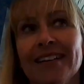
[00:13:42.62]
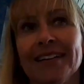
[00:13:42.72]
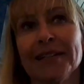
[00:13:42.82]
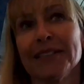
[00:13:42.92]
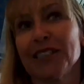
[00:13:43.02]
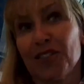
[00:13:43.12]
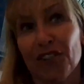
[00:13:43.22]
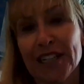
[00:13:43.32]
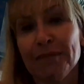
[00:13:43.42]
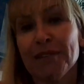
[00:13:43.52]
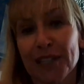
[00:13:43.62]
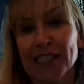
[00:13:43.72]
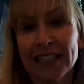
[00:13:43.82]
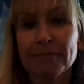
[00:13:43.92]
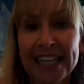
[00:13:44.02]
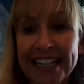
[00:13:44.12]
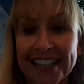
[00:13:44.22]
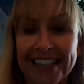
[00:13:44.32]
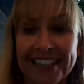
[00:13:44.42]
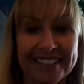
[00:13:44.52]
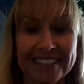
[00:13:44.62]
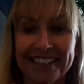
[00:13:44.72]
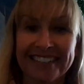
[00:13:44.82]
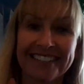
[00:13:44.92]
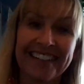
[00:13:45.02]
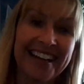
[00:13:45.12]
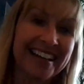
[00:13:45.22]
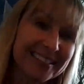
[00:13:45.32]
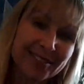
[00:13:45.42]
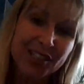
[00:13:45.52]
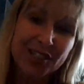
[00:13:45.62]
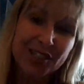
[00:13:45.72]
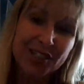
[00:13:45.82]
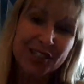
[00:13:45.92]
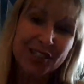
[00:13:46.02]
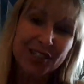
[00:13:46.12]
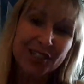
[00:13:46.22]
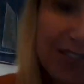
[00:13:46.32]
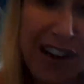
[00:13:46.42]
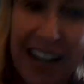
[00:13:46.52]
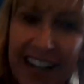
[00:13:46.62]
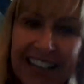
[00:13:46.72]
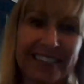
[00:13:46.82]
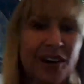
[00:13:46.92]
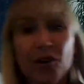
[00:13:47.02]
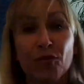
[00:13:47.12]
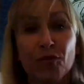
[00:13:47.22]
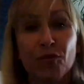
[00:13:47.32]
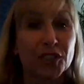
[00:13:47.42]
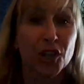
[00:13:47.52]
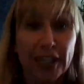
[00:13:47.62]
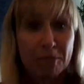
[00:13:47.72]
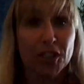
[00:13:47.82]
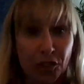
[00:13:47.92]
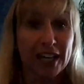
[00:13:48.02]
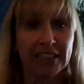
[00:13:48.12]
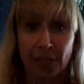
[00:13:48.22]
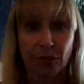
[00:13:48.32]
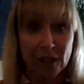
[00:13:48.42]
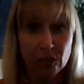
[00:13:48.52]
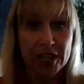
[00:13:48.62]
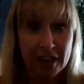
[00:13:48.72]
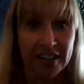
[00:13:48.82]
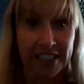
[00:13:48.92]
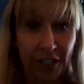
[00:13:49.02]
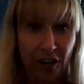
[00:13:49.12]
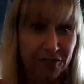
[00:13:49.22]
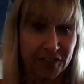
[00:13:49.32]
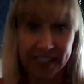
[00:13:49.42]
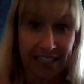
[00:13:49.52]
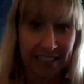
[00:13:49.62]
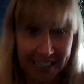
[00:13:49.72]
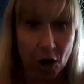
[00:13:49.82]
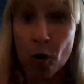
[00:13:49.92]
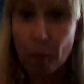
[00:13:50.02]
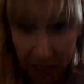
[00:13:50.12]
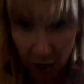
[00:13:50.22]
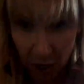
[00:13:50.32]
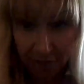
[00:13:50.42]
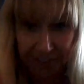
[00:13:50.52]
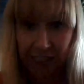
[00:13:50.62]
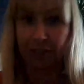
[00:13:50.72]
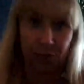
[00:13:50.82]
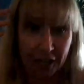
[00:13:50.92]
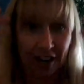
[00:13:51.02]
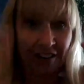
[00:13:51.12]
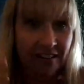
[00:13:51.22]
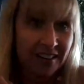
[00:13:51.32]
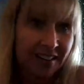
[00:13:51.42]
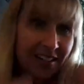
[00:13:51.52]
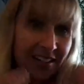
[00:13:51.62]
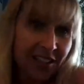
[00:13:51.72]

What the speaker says: it's funny because in the beginning, hey, it was great, it was fine. Oh, we're talking more together than when we are in the office, and it's an open office, but we are,